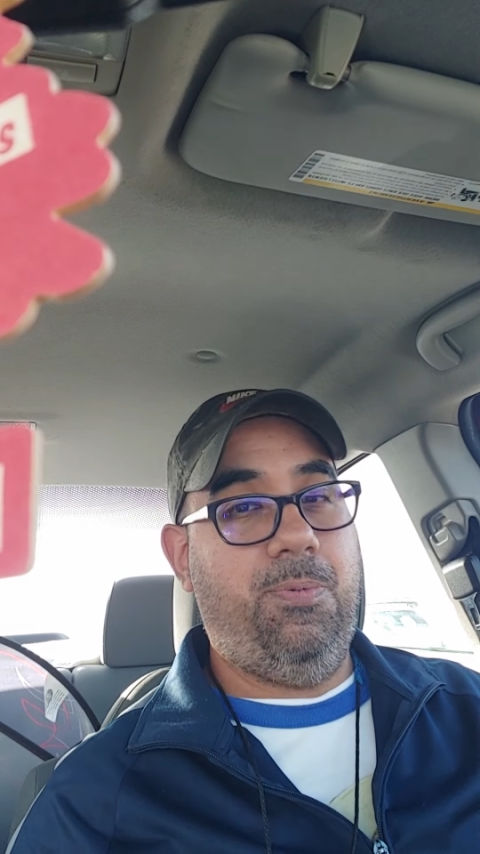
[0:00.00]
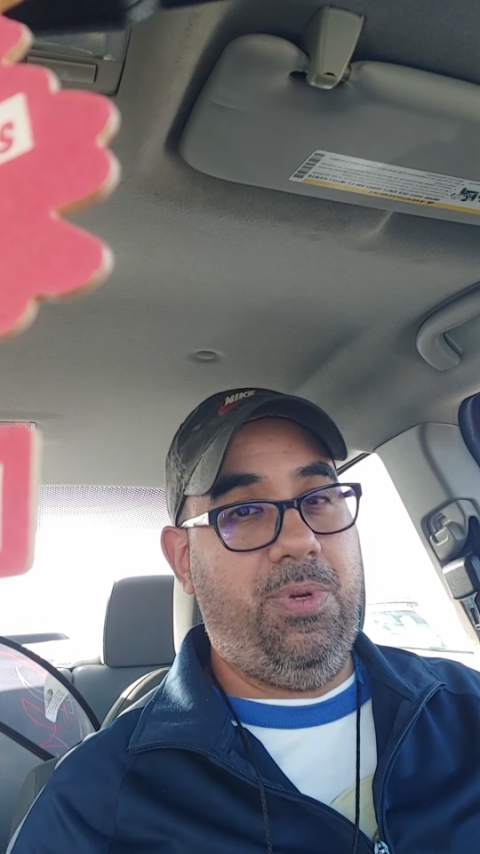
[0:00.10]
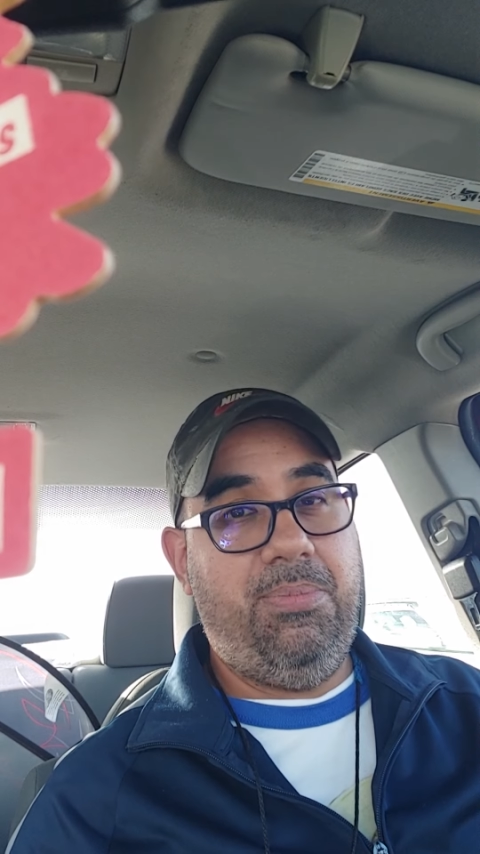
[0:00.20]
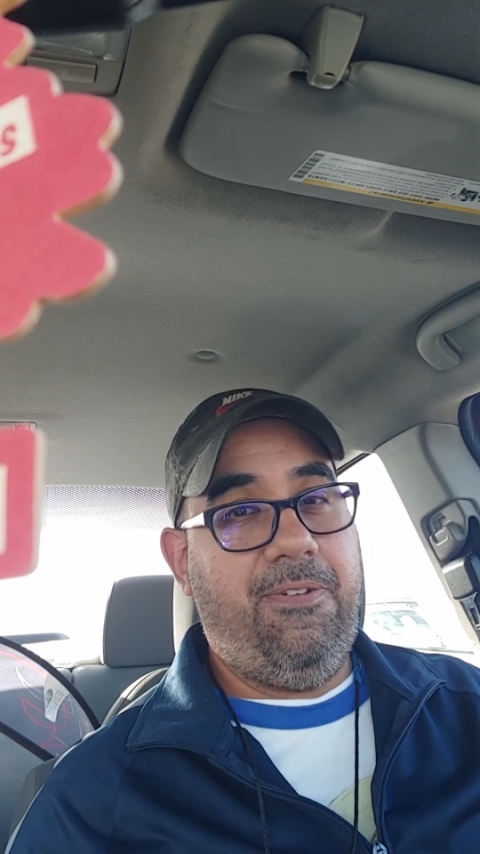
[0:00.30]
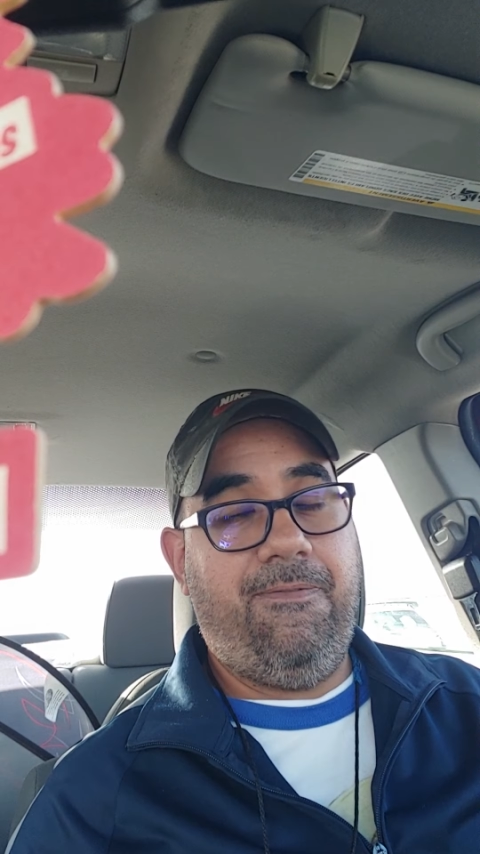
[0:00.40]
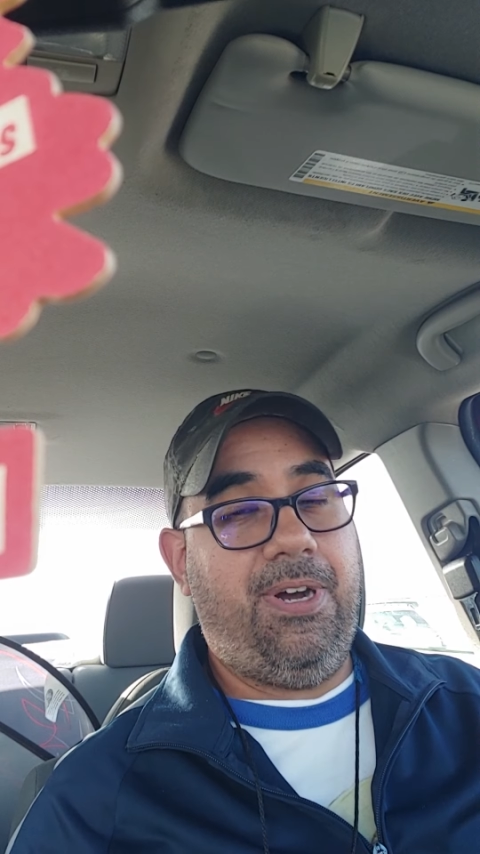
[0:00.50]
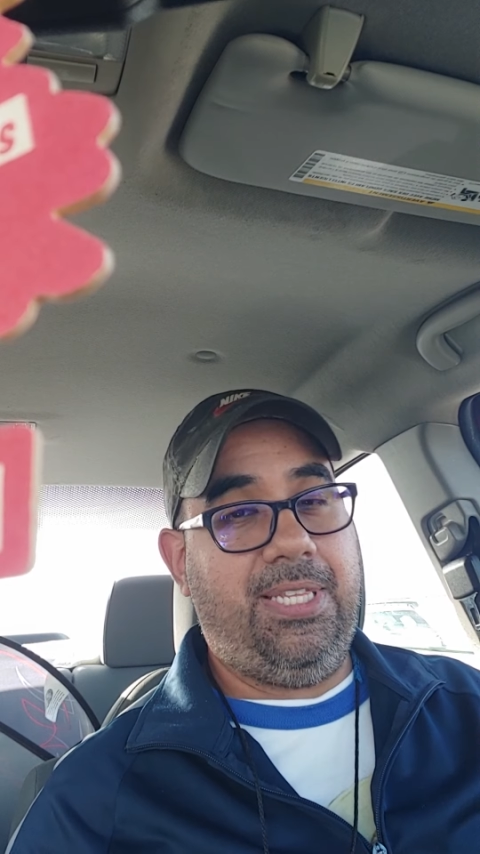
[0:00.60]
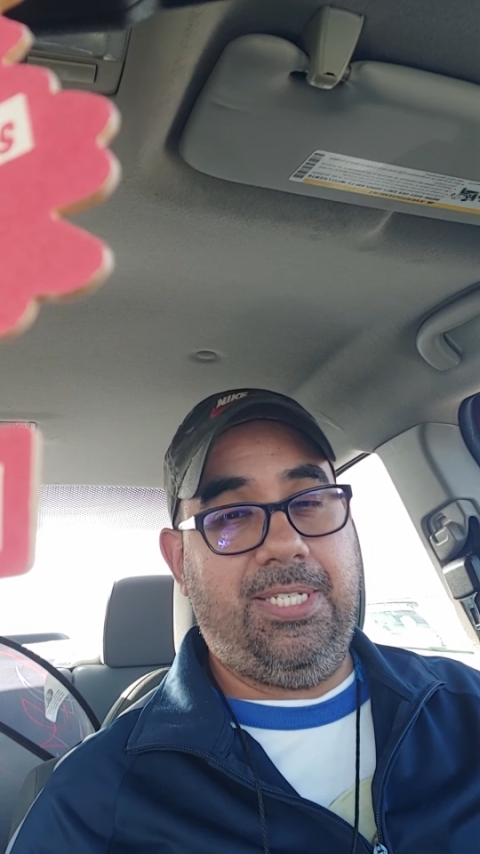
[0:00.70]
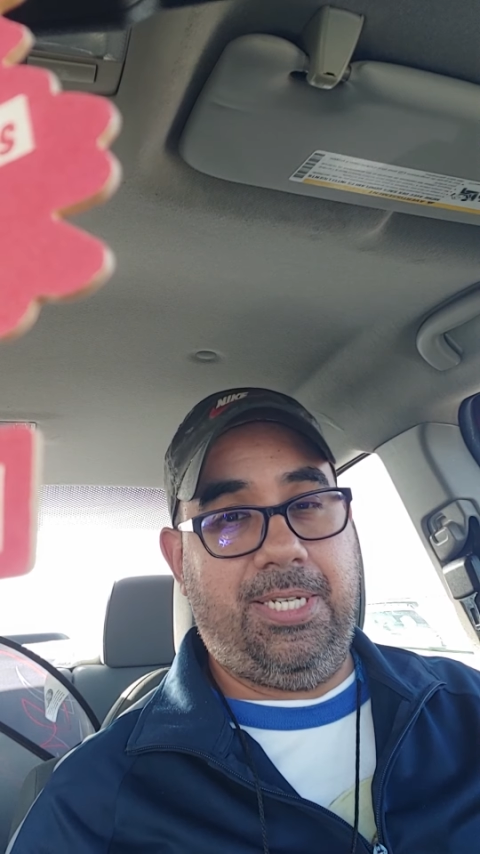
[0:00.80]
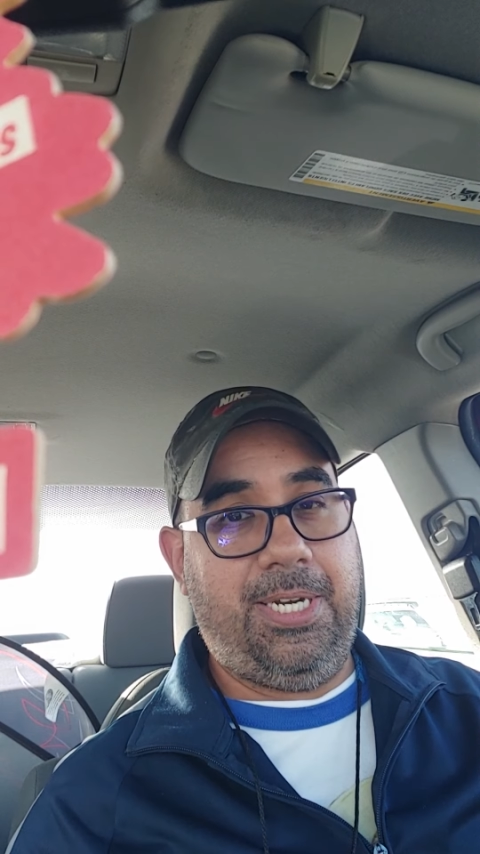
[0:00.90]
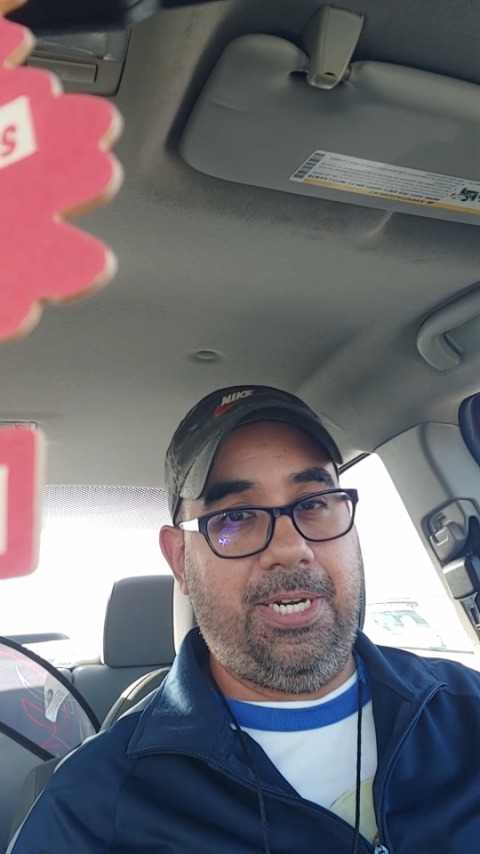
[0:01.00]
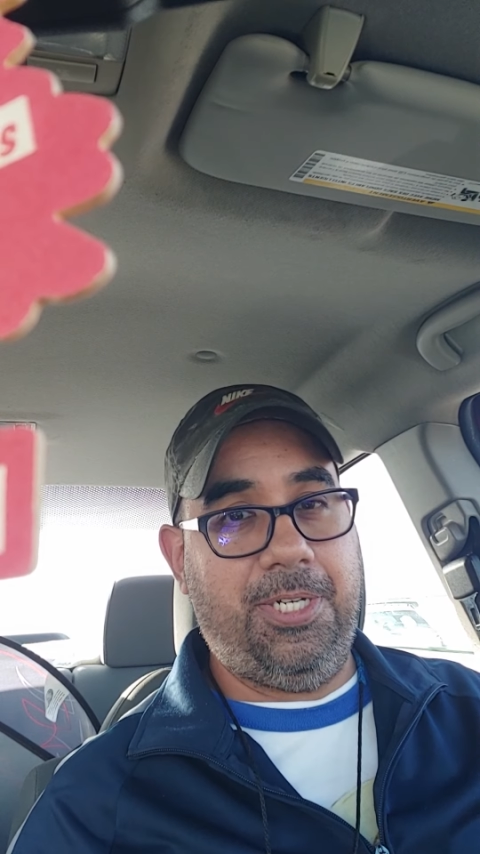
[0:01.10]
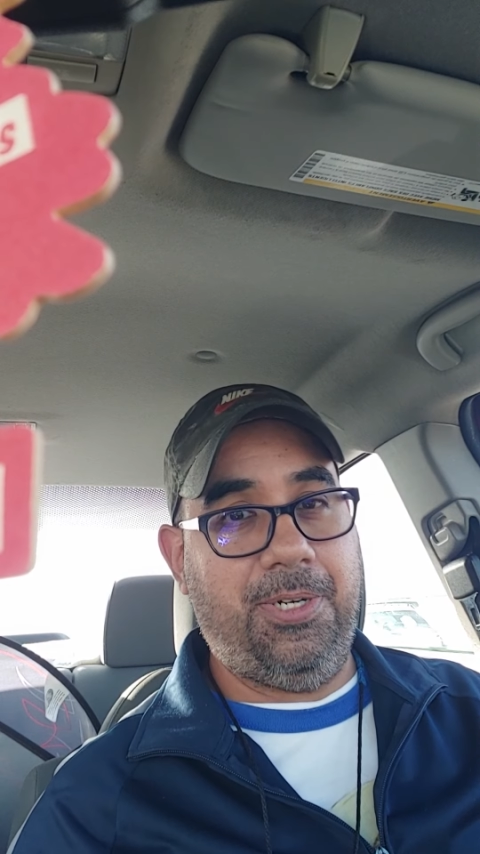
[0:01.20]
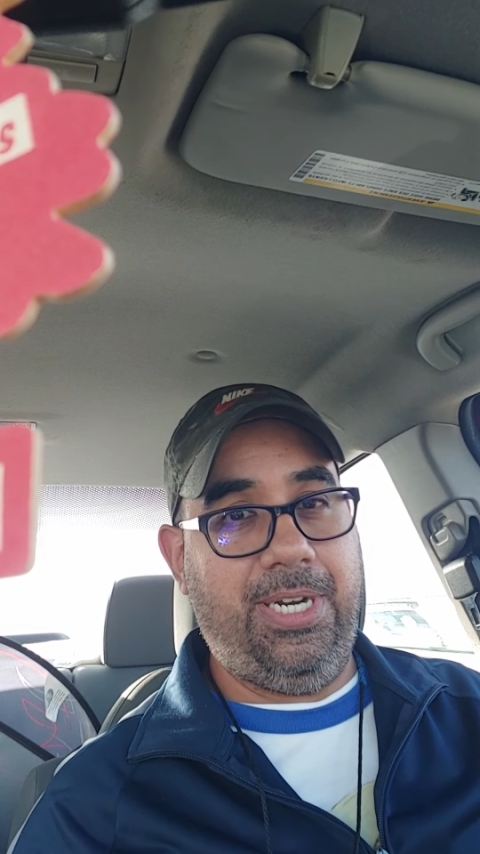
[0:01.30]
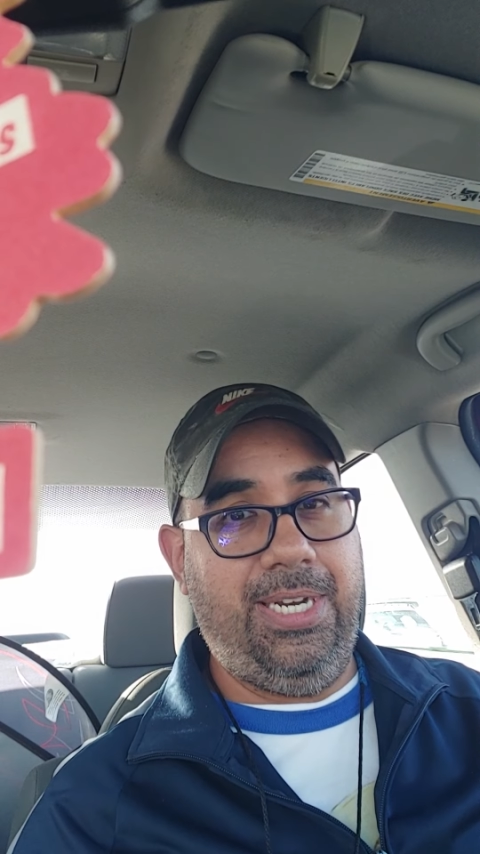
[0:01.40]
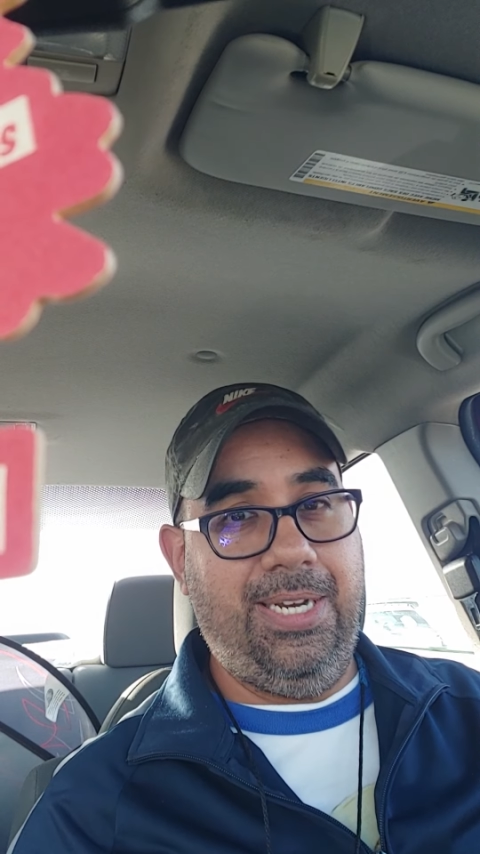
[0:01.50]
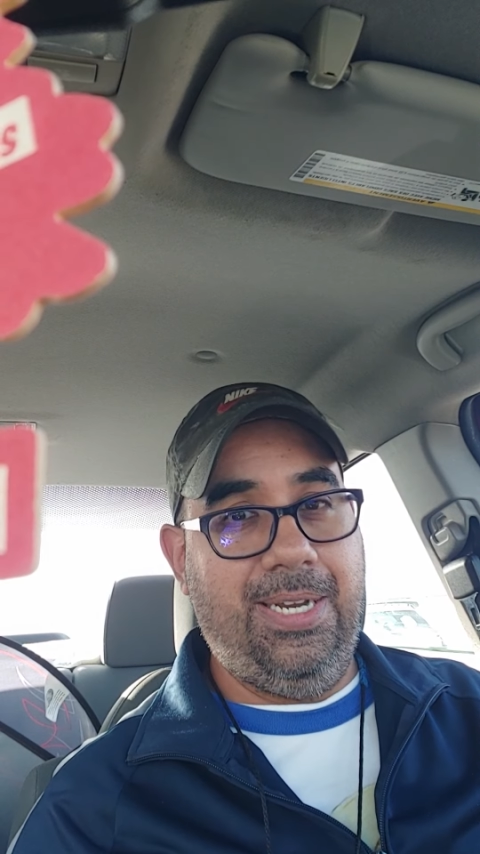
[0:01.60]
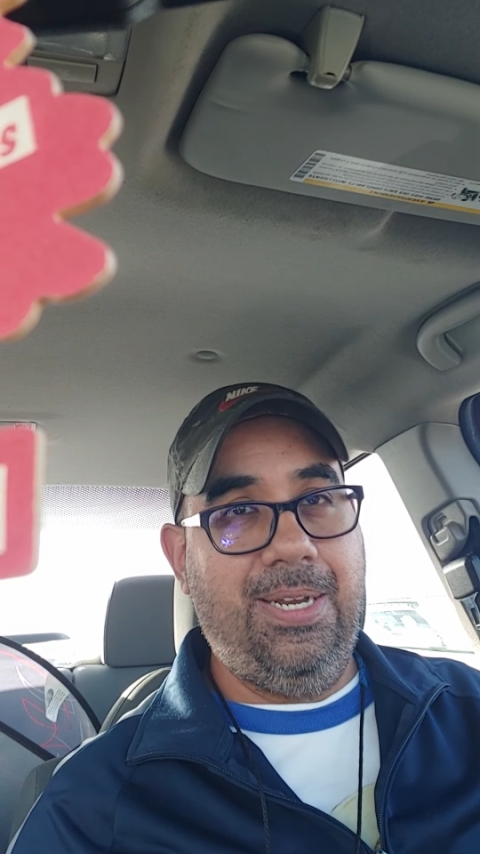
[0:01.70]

we'd be fucked as a country.